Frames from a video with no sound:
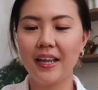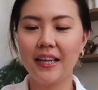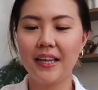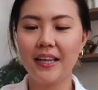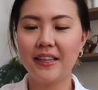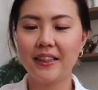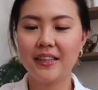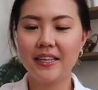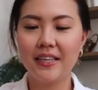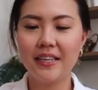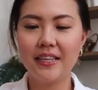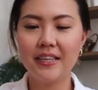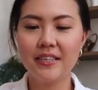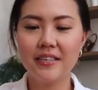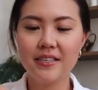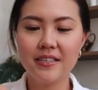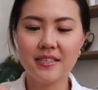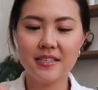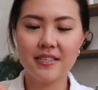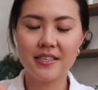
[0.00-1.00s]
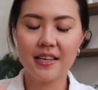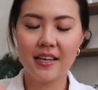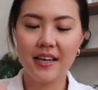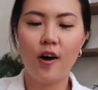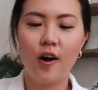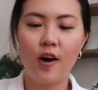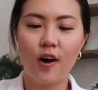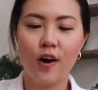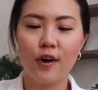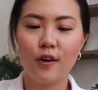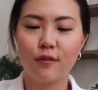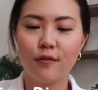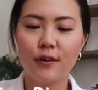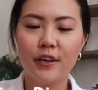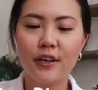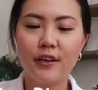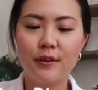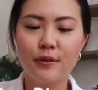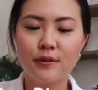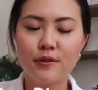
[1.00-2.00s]
and then these are
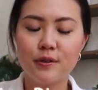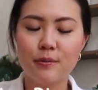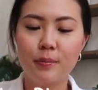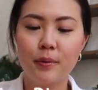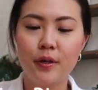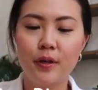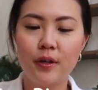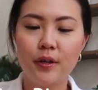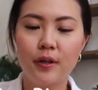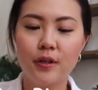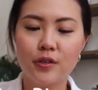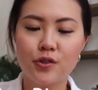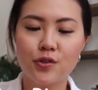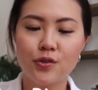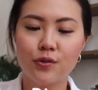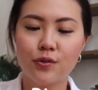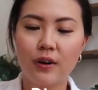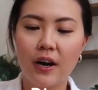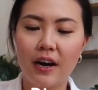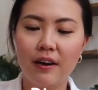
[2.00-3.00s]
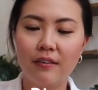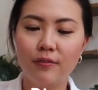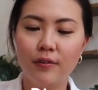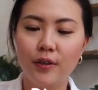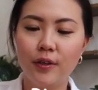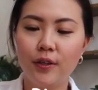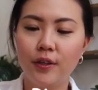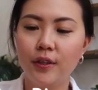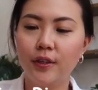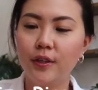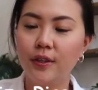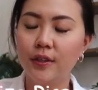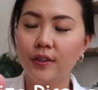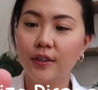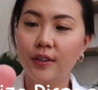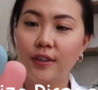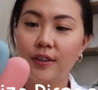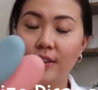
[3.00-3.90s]
reusable travel